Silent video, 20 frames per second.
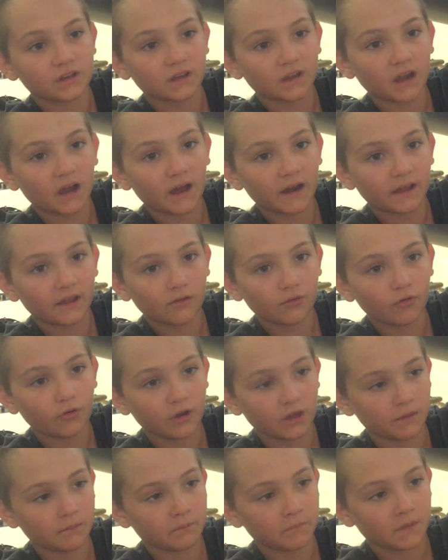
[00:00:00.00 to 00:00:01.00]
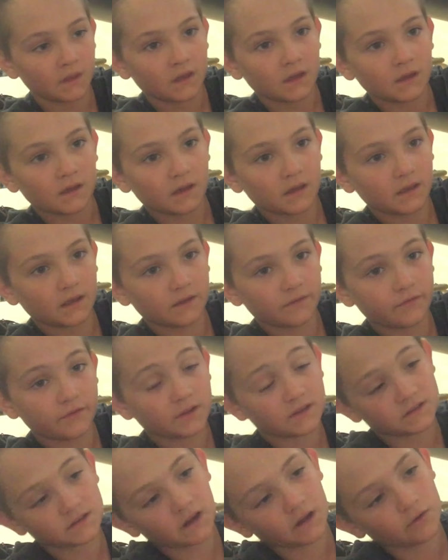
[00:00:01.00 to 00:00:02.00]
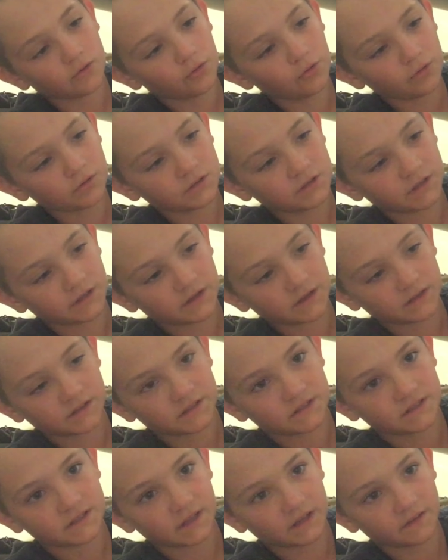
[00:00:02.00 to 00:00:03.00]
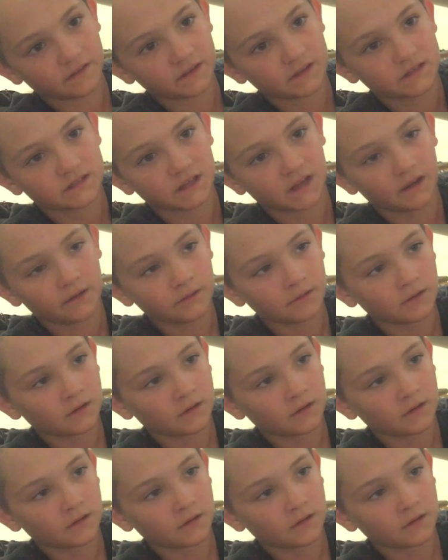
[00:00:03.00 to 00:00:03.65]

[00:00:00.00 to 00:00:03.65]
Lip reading: you can't unhook him, if he's gut hooked, you can just stick this down.